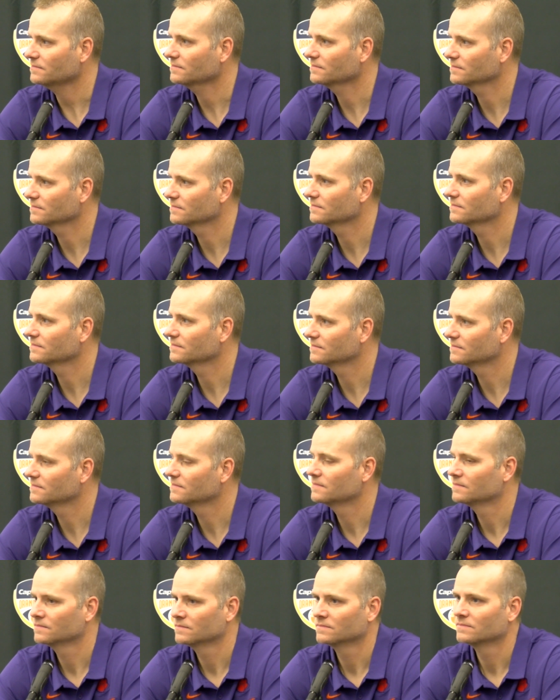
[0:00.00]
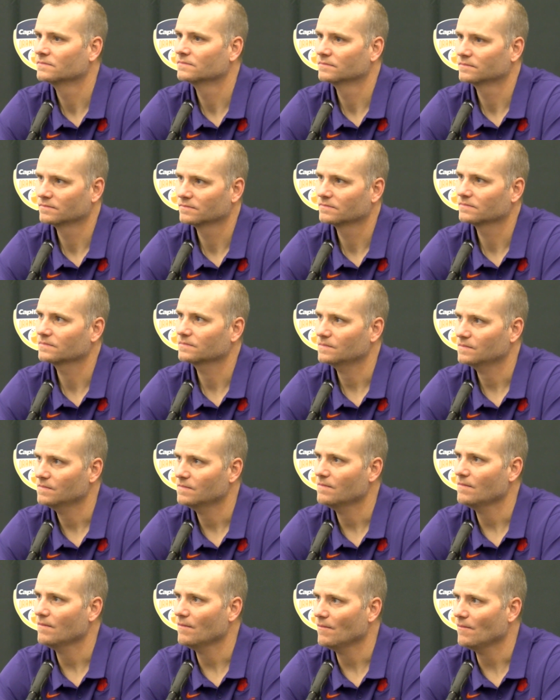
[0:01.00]
how much does a game like this
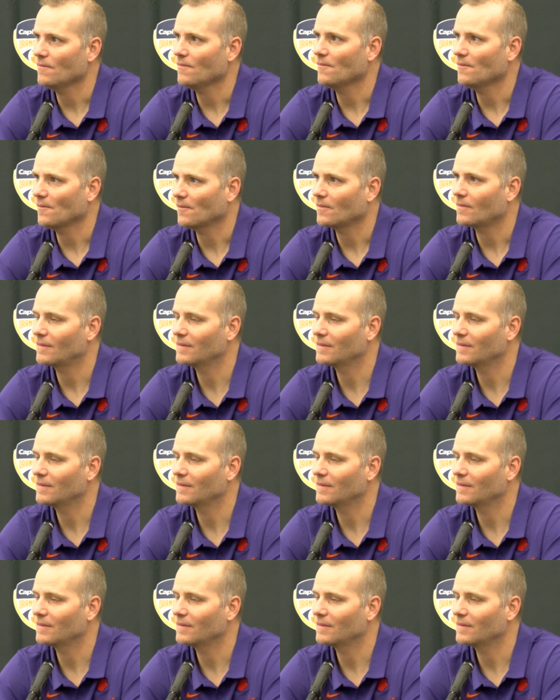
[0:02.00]
resonate?